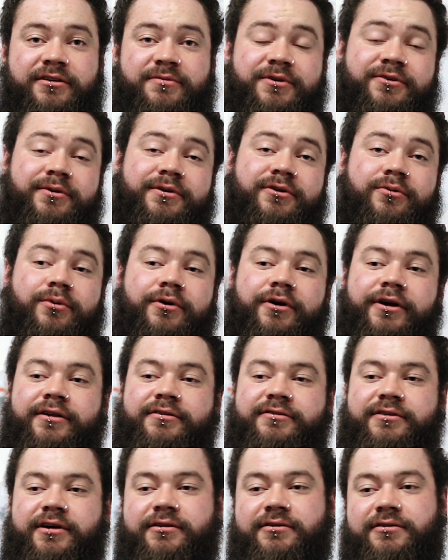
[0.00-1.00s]
between your working
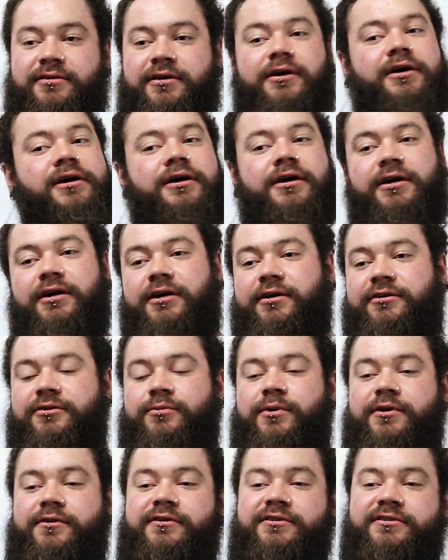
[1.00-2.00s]
sets. So
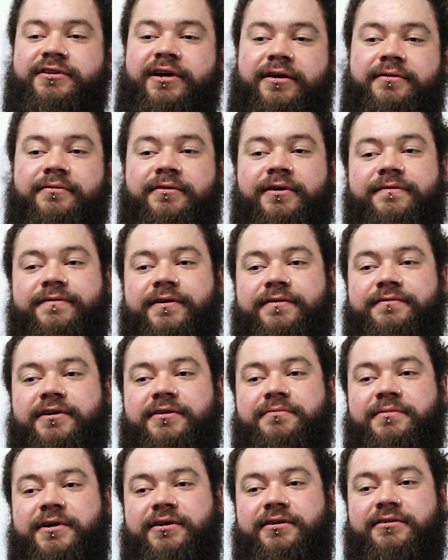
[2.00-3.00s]
whether it's 10,
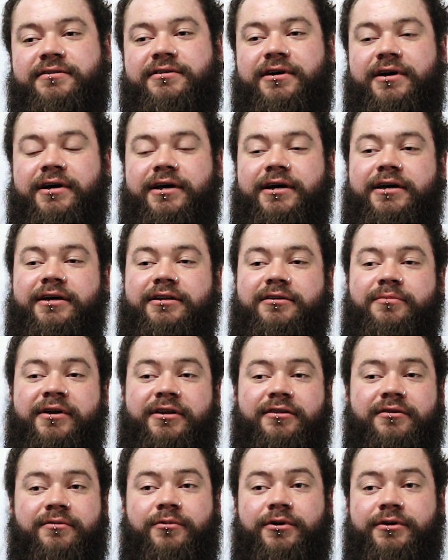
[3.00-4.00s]
15 minutes,
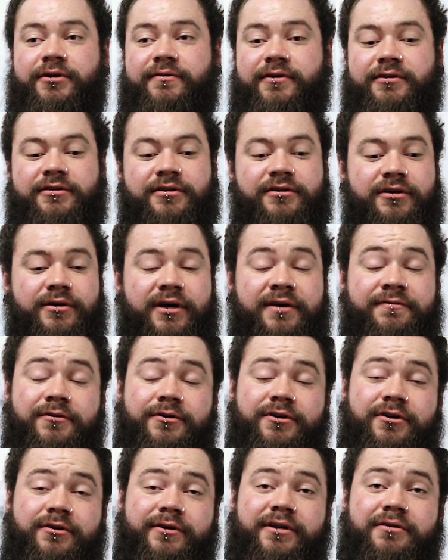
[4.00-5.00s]
depending on what you've got to do. If you're
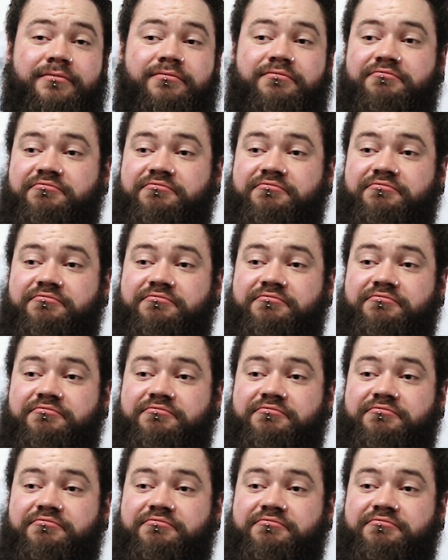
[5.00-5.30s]
doing